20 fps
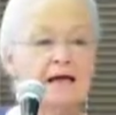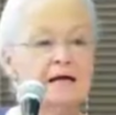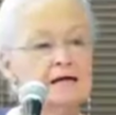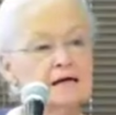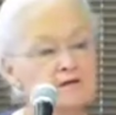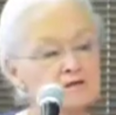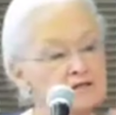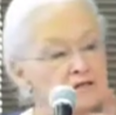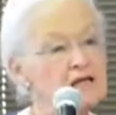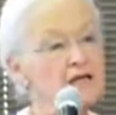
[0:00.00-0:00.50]

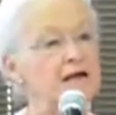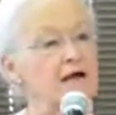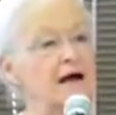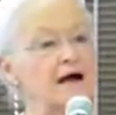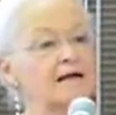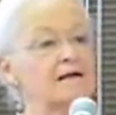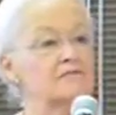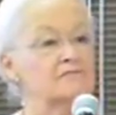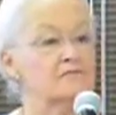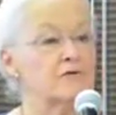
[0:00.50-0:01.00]
Now she
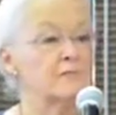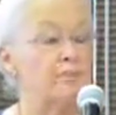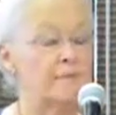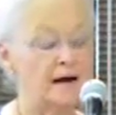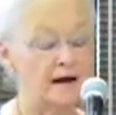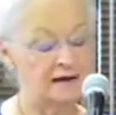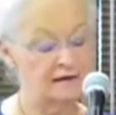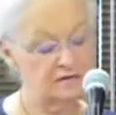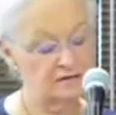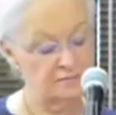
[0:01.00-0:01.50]
kind of
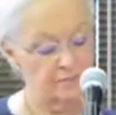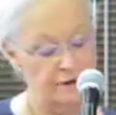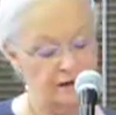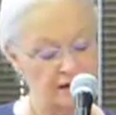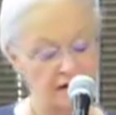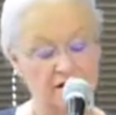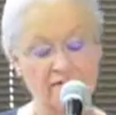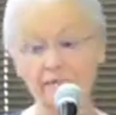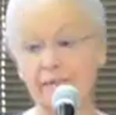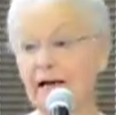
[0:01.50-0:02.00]
reminds
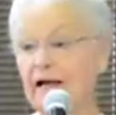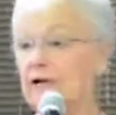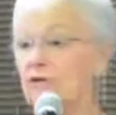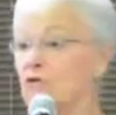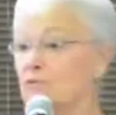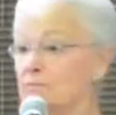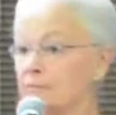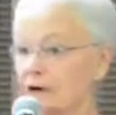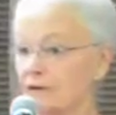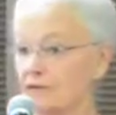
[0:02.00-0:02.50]
me of my
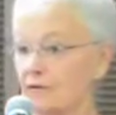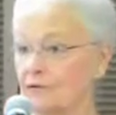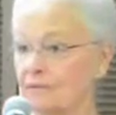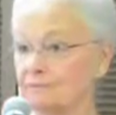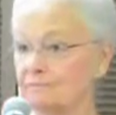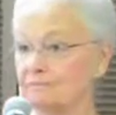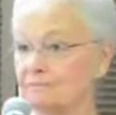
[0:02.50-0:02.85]
own mother.